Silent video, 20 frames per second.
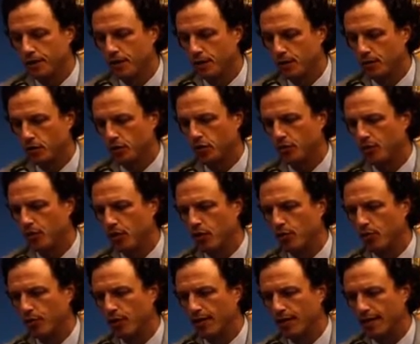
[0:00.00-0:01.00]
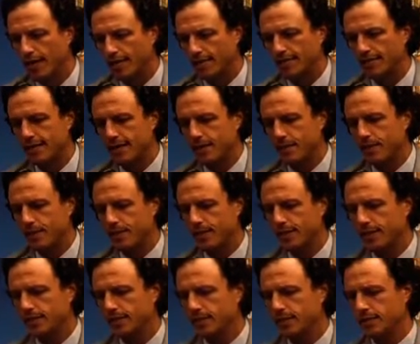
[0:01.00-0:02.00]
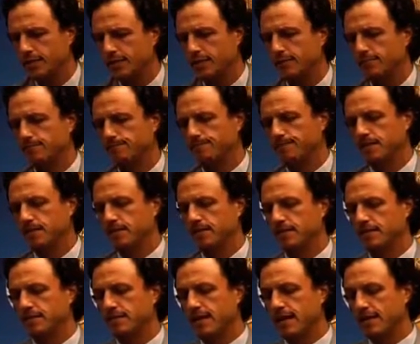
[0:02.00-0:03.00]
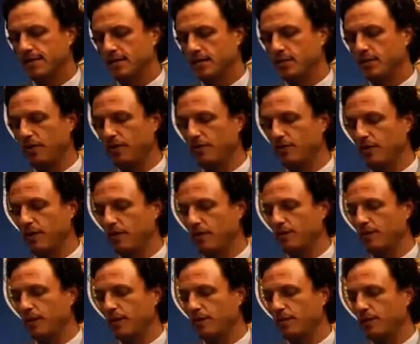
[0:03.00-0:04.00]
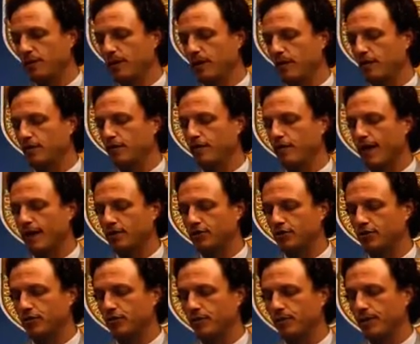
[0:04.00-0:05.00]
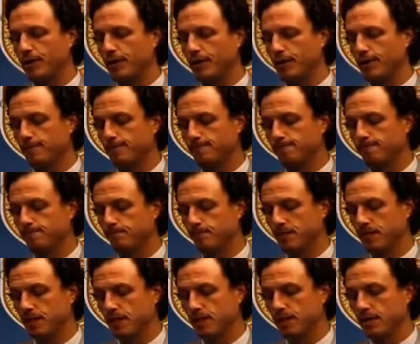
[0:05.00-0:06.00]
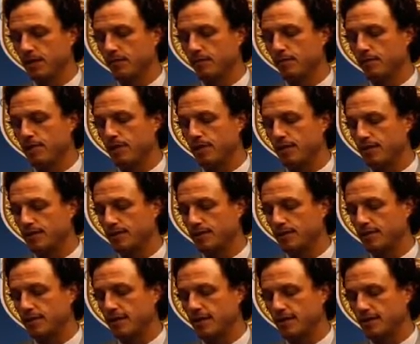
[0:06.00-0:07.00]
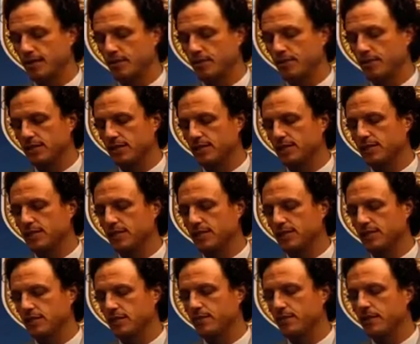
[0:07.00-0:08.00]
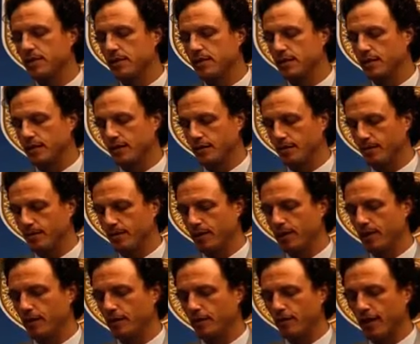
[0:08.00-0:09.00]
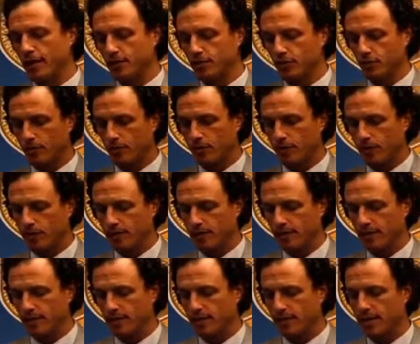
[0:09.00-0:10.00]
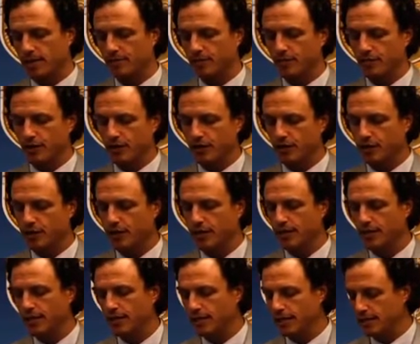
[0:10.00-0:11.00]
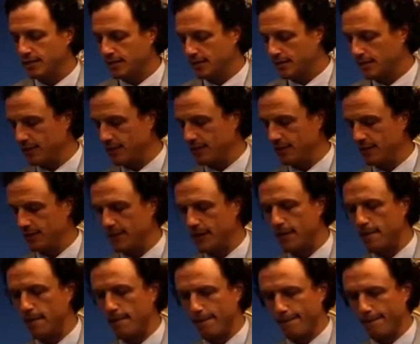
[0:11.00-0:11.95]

The most appropriate next step is cystoscopy followed by penile fracture repair. B is cystoscopy, C is immediate penile fracture repair, D is observation, and E is a CT scan.